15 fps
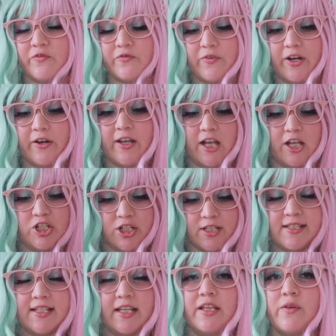
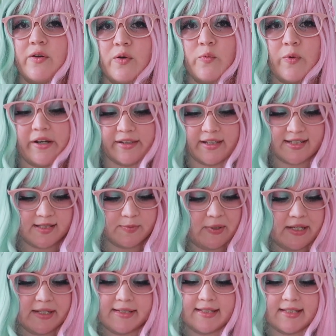variations that you can wear this
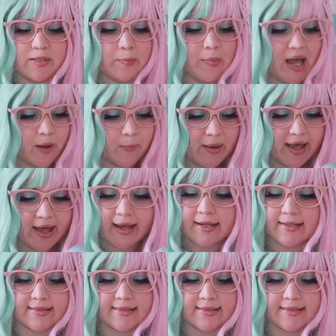because it's a backpack,